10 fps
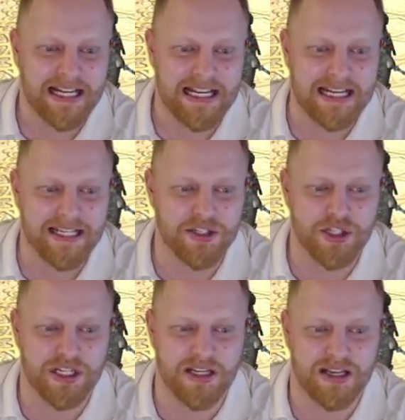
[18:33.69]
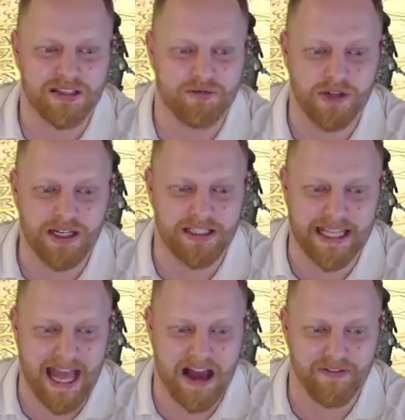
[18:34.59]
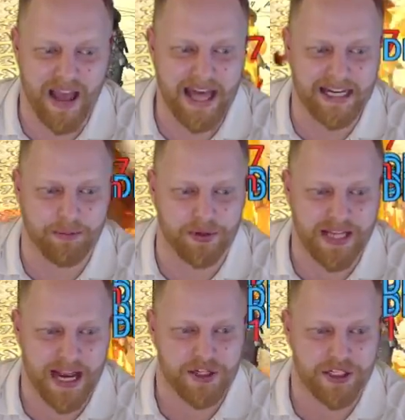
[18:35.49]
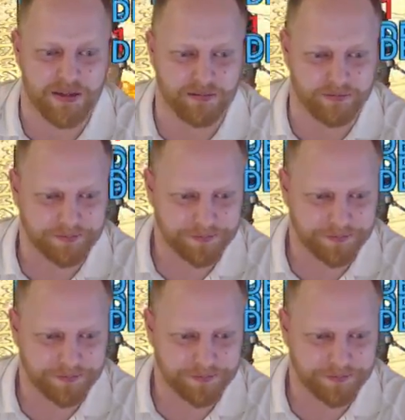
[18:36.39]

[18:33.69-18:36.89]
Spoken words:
is she doesn't really have any protection.